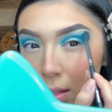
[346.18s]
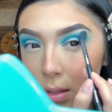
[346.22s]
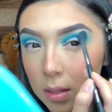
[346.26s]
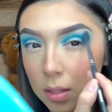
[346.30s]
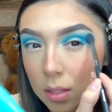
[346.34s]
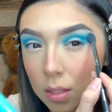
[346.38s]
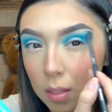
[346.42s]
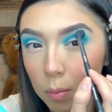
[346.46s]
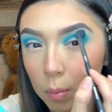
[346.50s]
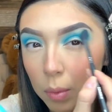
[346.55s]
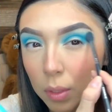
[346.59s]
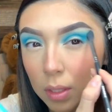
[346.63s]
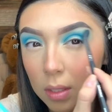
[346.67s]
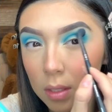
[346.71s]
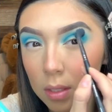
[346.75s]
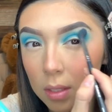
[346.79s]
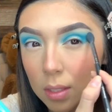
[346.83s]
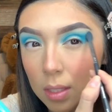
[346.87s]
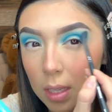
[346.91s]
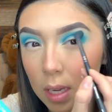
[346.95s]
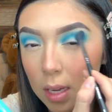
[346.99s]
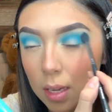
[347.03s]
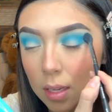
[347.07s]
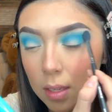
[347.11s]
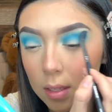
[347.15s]
some
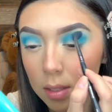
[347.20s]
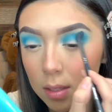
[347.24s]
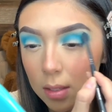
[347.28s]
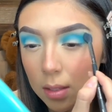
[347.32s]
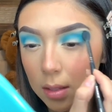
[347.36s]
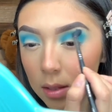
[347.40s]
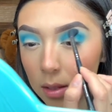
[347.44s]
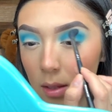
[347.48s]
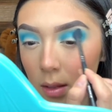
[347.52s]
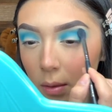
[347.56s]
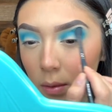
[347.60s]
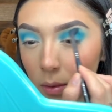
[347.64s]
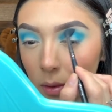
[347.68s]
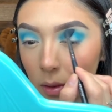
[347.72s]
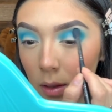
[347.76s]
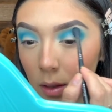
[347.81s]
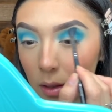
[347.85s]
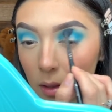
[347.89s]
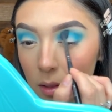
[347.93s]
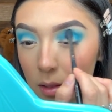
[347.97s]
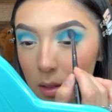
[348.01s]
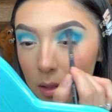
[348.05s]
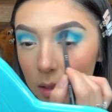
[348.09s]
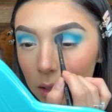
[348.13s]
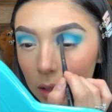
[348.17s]
mistakes in
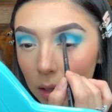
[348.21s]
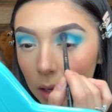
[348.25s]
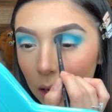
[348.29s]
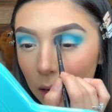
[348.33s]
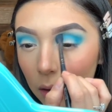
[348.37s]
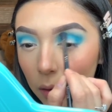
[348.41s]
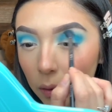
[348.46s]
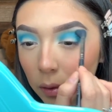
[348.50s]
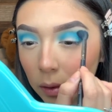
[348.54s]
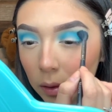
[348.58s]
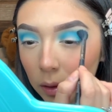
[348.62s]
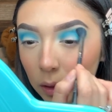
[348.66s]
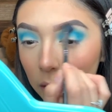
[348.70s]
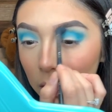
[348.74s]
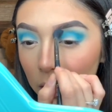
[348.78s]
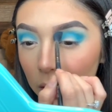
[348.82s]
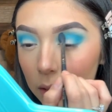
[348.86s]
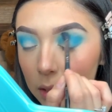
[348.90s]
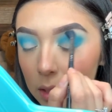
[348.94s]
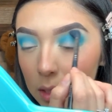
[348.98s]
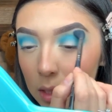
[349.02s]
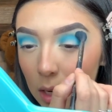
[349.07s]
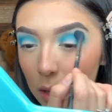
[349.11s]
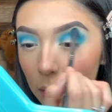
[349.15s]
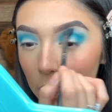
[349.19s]
regards to how it looked,
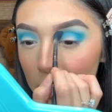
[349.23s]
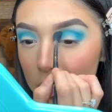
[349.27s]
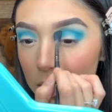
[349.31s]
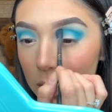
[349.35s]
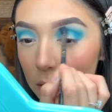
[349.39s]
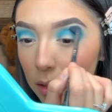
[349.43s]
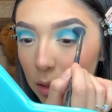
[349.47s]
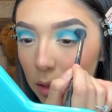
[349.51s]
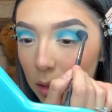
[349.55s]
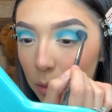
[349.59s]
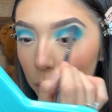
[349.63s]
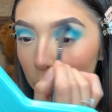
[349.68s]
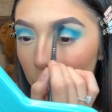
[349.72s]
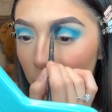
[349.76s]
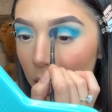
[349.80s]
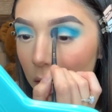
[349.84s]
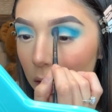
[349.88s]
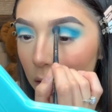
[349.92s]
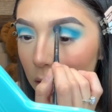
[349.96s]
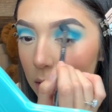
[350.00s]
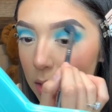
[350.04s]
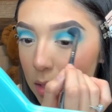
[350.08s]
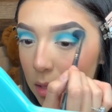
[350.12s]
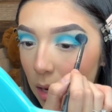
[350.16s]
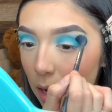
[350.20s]
and I wasn't
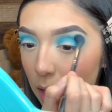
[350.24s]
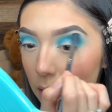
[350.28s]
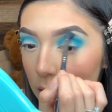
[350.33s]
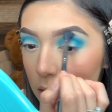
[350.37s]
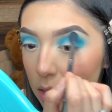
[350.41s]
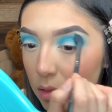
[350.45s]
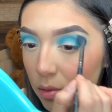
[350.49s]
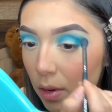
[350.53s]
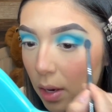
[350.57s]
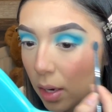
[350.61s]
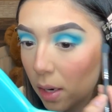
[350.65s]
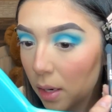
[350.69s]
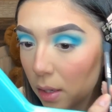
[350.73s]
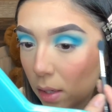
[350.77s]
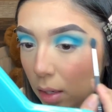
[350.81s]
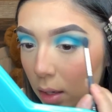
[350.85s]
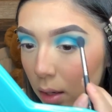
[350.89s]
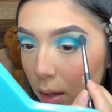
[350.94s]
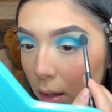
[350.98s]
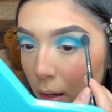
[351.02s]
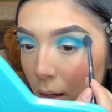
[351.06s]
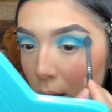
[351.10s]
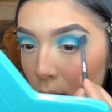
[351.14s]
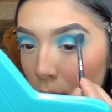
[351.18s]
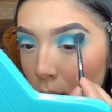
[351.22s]
completely satisfied
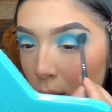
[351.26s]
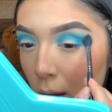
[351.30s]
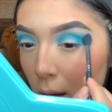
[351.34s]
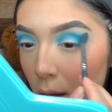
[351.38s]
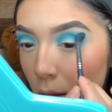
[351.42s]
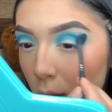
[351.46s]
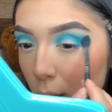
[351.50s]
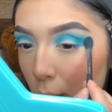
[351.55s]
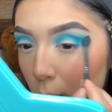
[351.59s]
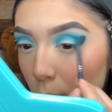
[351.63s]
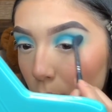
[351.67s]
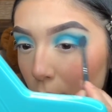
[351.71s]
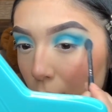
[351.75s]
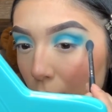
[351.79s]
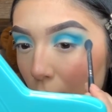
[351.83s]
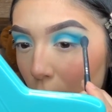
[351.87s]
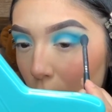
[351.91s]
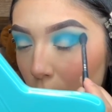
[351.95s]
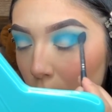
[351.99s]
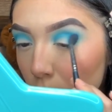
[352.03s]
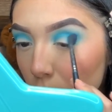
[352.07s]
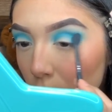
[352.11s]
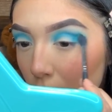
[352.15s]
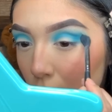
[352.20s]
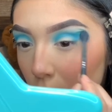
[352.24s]
with how
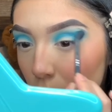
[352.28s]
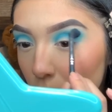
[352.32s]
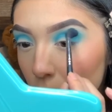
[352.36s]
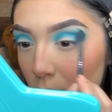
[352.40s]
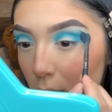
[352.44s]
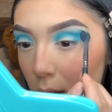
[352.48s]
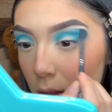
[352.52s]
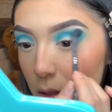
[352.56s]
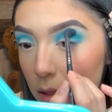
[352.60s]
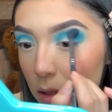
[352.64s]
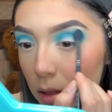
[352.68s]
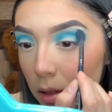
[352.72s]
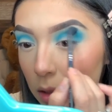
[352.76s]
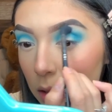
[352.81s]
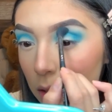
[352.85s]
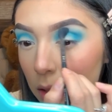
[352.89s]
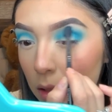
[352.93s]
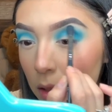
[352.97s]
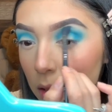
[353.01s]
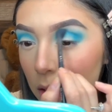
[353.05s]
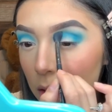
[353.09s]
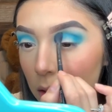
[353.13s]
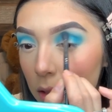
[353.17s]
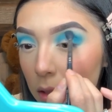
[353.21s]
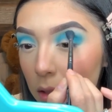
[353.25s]
it looked.
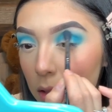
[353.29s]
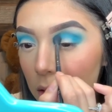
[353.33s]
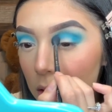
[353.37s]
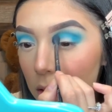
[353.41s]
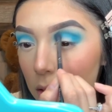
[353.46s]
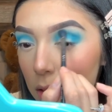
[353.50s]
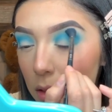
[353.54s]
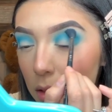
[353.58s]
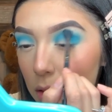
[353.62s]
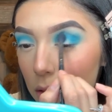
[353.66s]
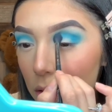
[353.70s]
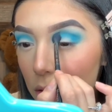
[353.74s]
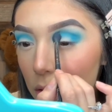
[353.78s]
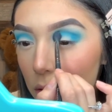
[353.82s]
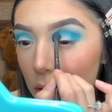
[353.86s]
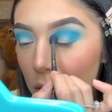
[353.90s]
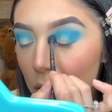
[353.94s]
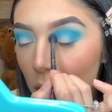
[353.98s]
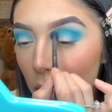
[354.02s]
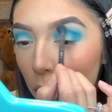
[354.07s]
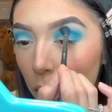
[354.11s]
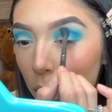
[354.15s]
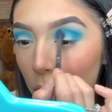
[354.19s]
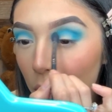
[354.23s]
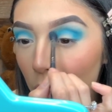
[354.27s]

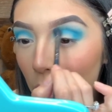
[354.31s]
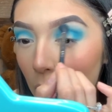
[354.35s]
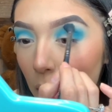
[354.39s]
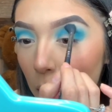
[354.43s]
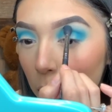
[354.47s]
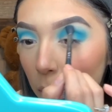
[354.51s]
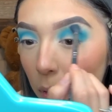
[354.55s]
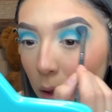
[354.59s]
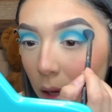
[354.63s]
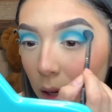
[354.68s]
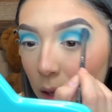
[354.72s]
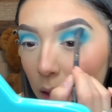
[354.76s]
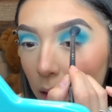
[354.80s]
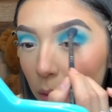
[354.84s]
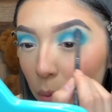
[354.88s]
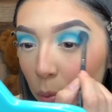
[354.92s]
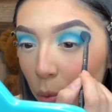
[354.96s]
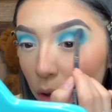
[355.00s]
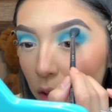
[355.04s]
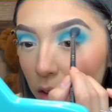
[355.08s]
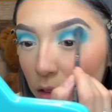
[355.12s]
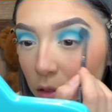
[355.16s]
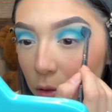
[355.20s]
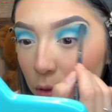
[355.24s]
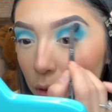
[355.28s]
So I'm glad I'm
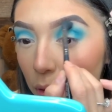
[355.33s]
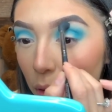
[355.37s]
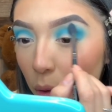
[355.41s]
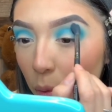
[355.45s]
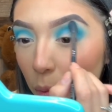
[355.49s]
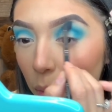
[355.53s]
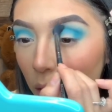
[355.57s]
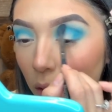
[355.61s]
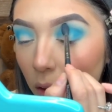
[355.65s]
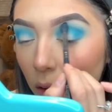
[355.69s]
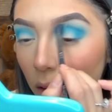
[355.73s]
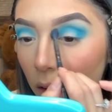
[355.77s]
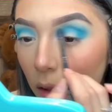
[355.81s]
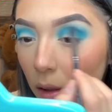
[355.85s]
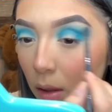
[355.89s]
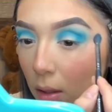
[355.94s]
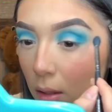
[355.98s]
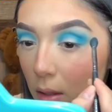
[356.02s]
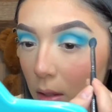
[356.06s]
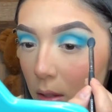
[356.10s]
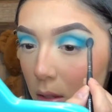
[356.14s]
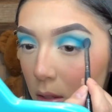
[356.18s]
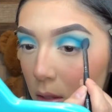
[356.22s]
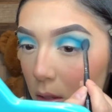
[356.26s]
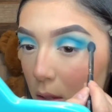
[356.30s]
refilming
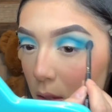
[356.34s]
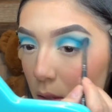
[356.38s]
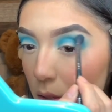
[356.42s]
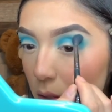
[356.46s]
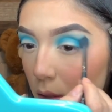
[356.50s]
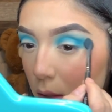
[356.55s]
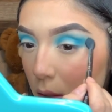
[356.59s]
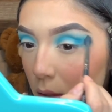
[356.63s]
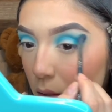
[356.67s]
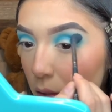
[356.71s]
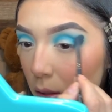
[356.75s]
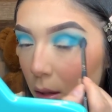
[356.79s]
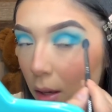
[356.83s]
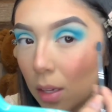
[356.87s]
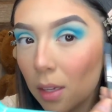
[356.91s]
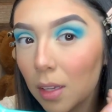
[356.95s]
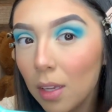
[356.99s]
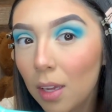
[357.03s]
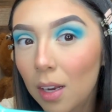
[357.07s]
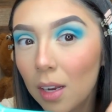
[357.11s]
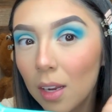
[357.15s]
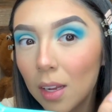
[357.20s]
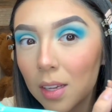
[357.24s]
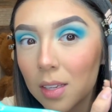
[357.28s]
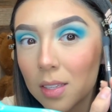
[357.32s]
this and
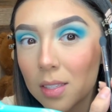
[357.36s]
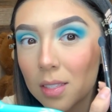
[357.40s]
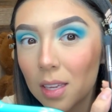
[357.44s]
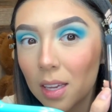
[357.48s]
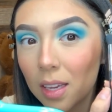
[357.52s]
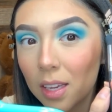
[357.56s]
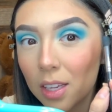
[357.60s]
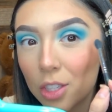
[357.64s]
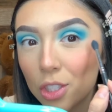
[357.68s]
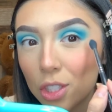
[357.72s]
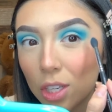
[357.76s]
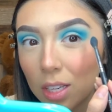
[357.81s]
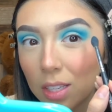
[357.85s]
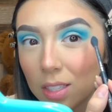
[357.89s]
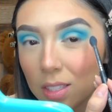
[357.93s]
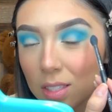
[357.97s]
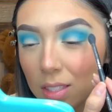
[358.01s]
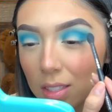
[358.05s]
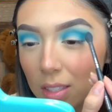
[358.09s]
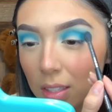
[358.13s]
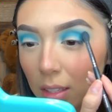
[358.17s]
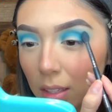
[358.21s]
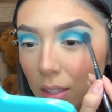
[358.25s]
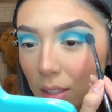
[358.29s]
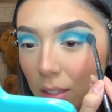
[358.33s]
getting a second chance
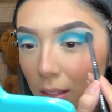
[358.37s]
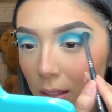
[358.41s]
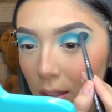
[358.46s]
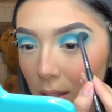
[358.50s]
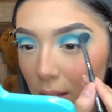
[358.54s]
to